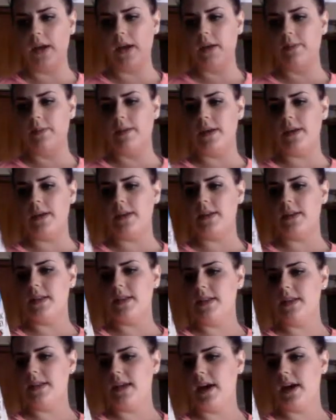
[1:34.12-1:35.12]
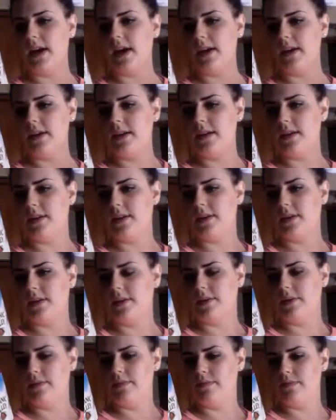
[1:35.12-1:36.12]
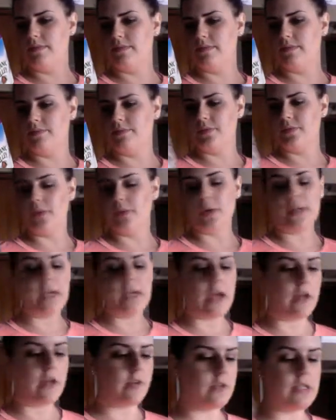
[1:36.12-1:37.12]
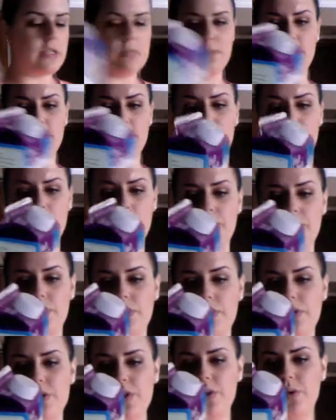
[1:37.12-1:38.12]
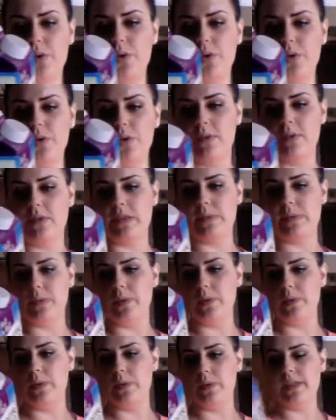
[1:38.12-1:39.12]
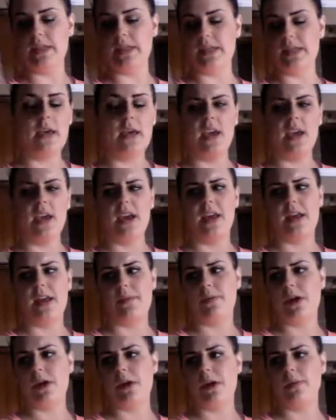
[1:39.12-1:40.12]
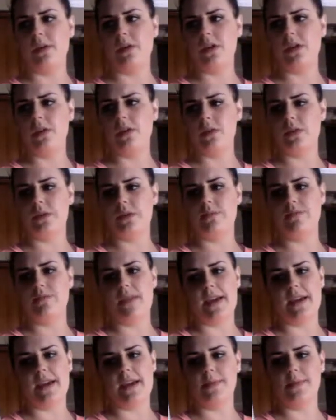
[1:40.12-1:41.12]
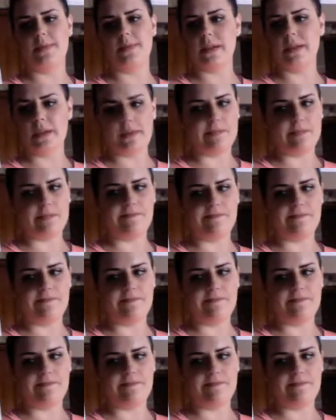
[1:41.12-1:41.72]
because this has 40 calories per 2 tablespoons, and I probably used maybe